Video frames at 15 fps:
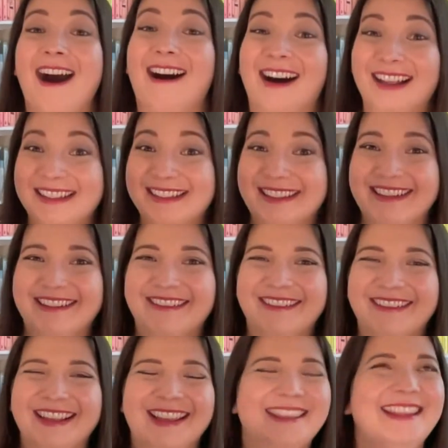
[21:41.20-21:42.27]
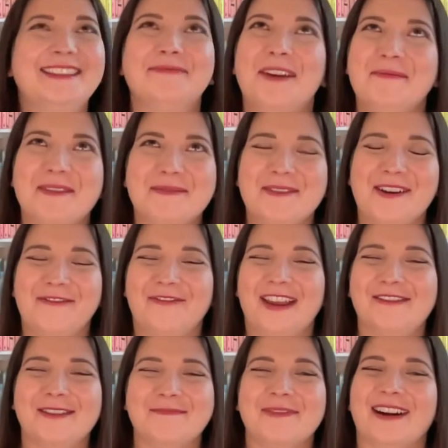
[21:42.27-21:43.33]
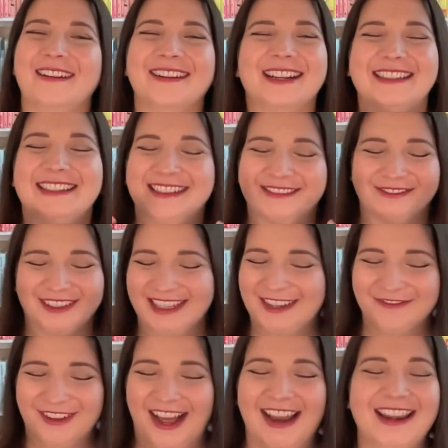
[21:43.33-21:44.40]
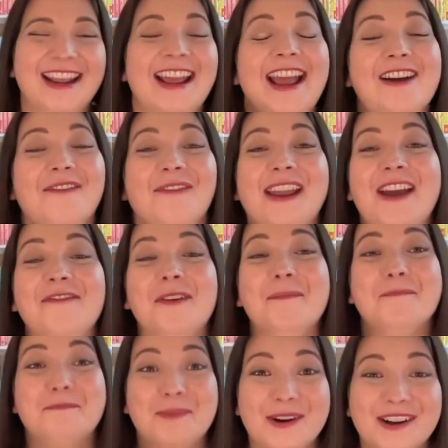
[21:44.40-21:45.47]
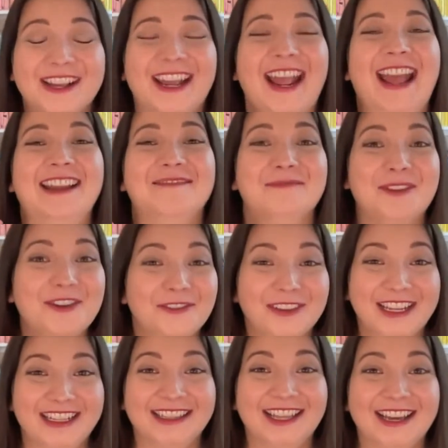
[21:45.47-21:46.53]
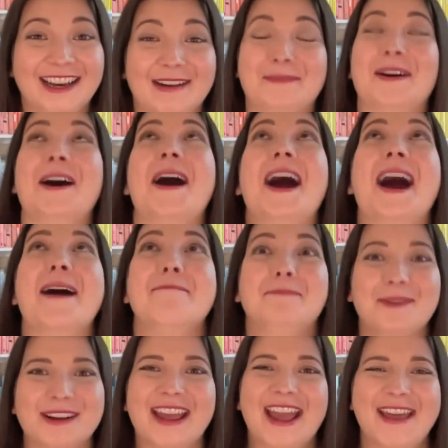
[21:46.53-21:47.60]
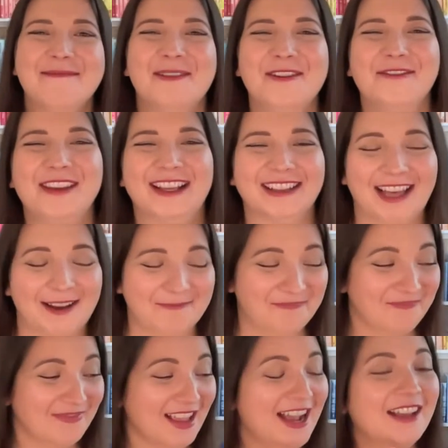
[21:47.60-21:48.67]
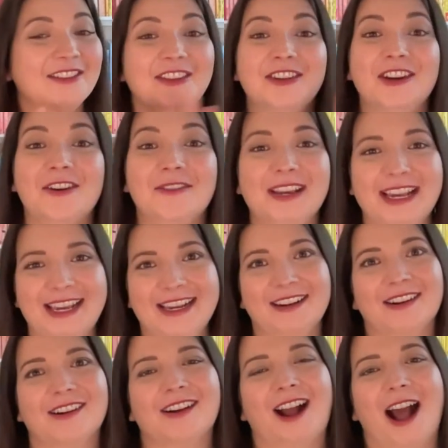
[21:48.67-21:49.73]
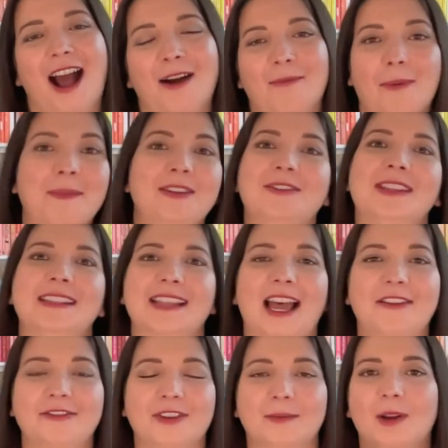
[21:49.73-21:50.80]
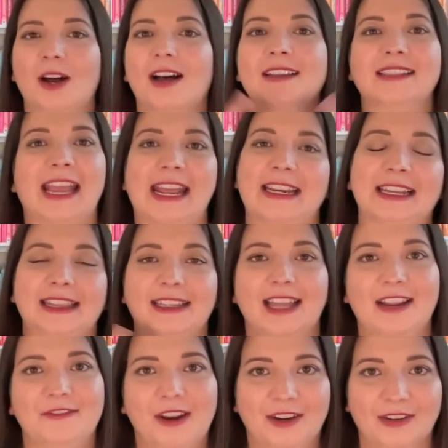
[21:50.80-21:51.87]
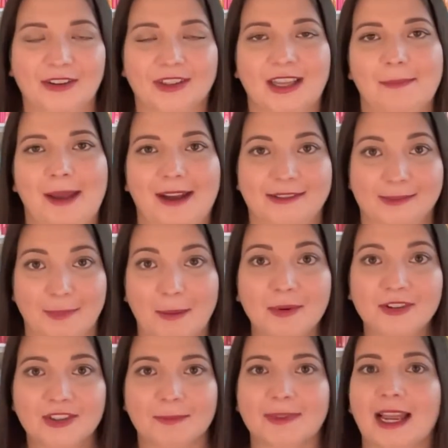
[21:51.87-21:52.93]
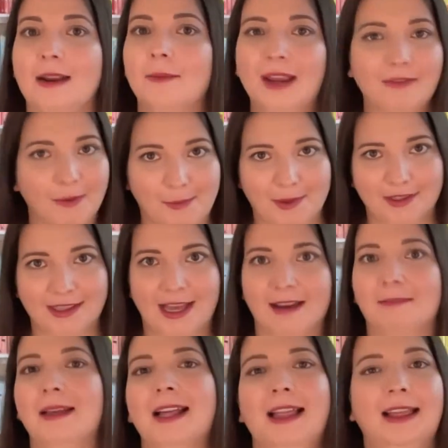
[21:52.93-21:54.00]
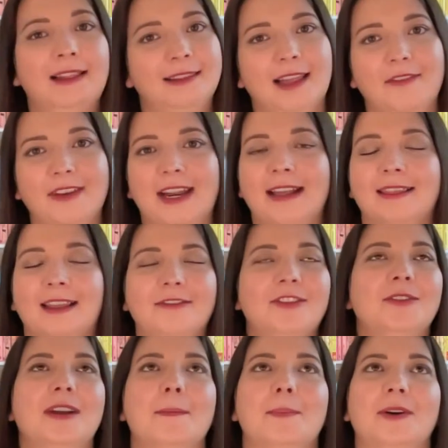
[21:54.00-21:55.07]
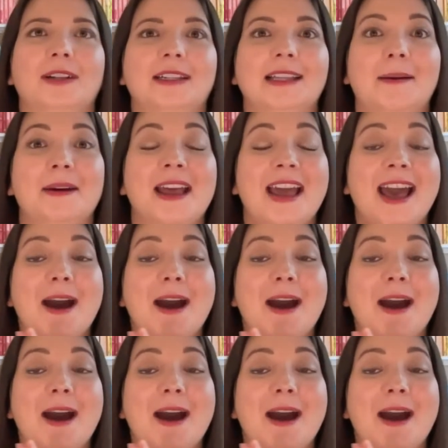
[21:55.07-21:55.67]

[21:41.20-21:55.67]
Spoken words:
Also, this might be my favorite part because it's really fun. We have a book and movie club, So, you know, here when we do these live stream calls and in the Life Editor Clubhouse membership site, we have a book club. Love it. I love doing a book club.